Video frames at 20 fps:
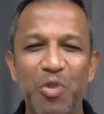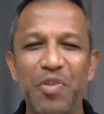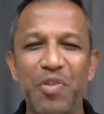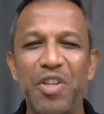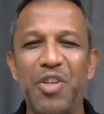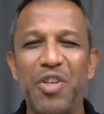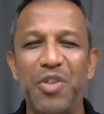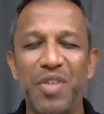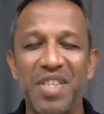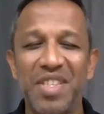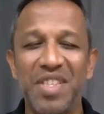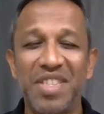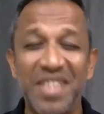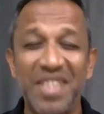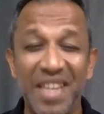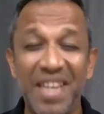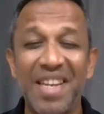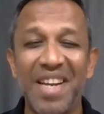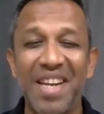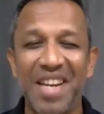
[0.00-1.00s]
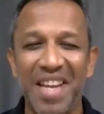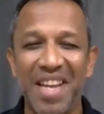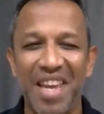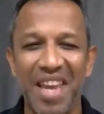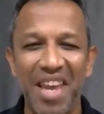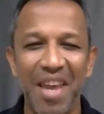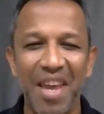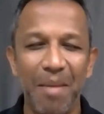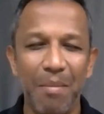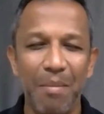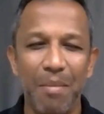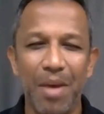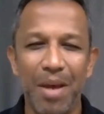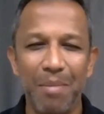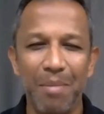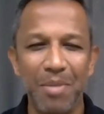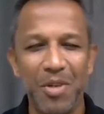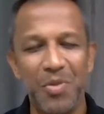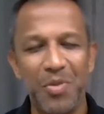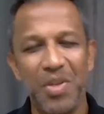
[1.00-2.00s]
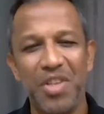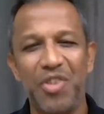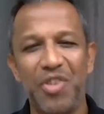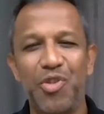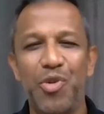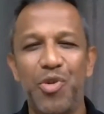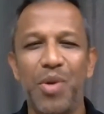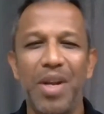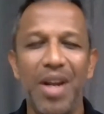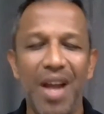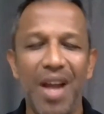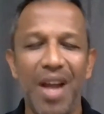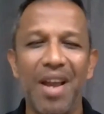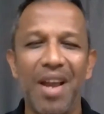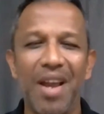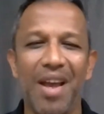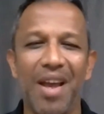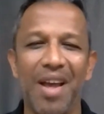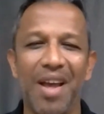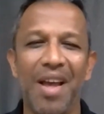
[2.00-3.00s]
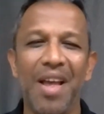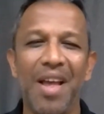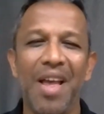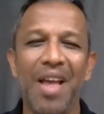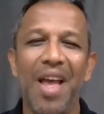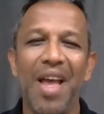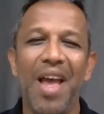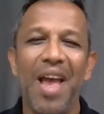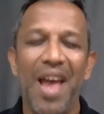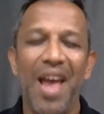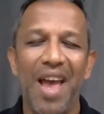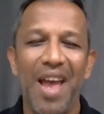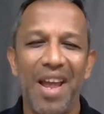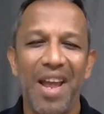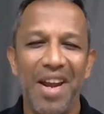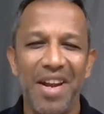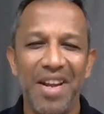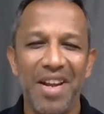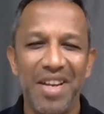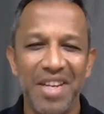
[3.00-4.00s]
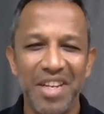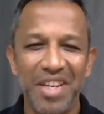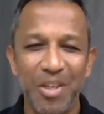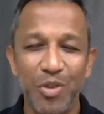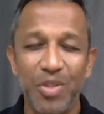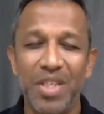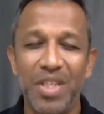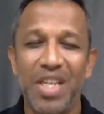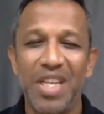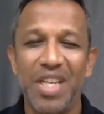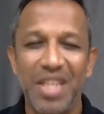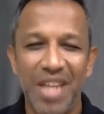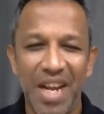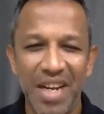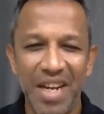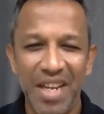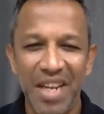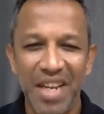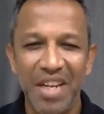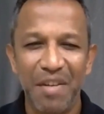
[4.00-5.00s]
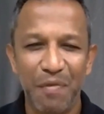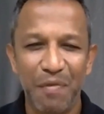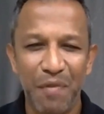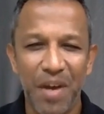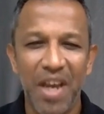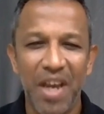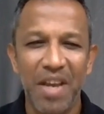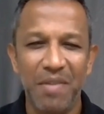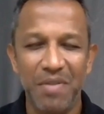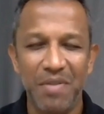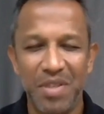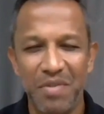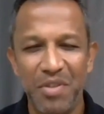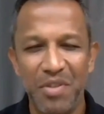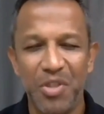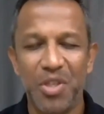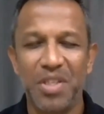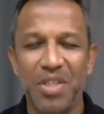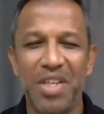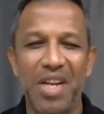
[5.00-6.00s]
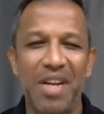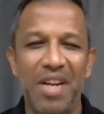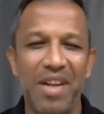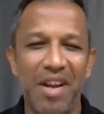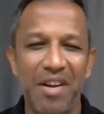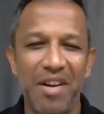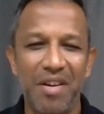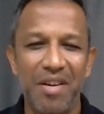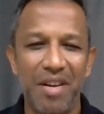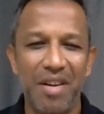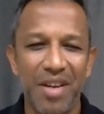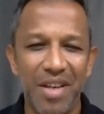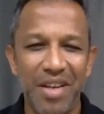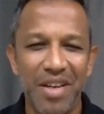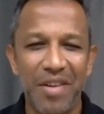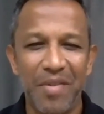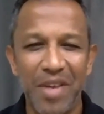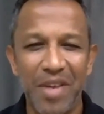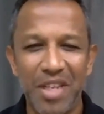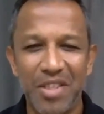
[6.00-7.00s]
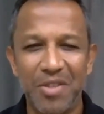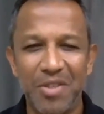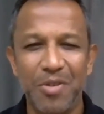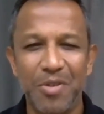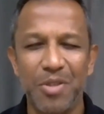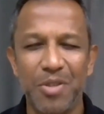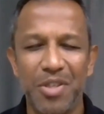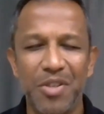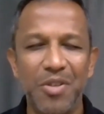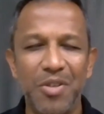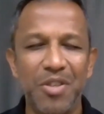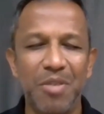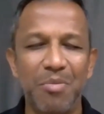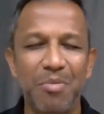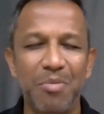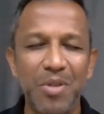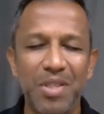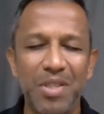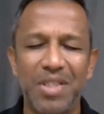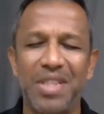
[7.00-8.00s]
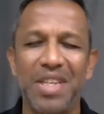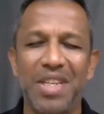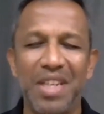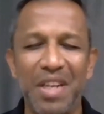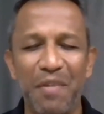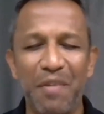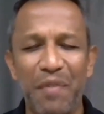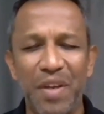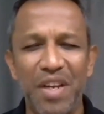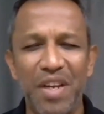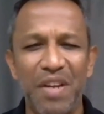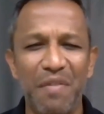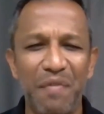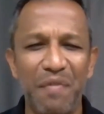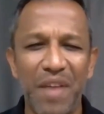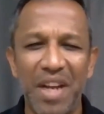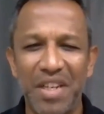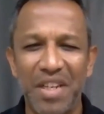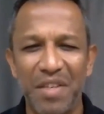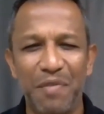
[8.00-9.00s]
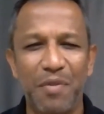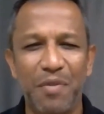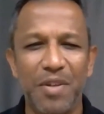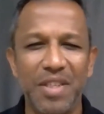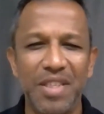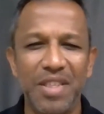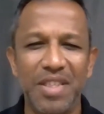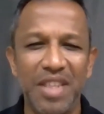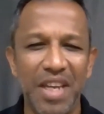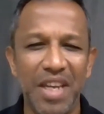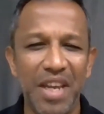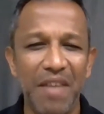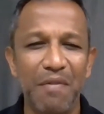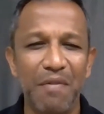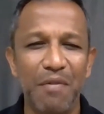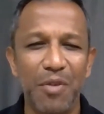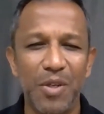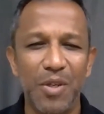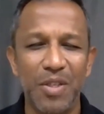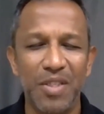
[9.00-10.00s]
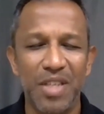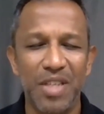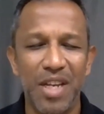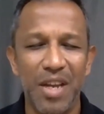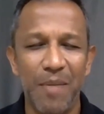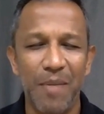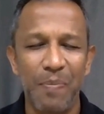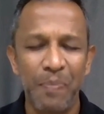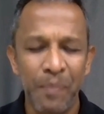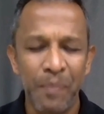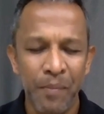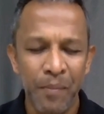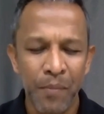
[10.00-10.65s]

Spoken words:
Moving to the second game between Sri Lanka and New Zealand under 85s, which was held at Racecourse. The most significant factor for this game was the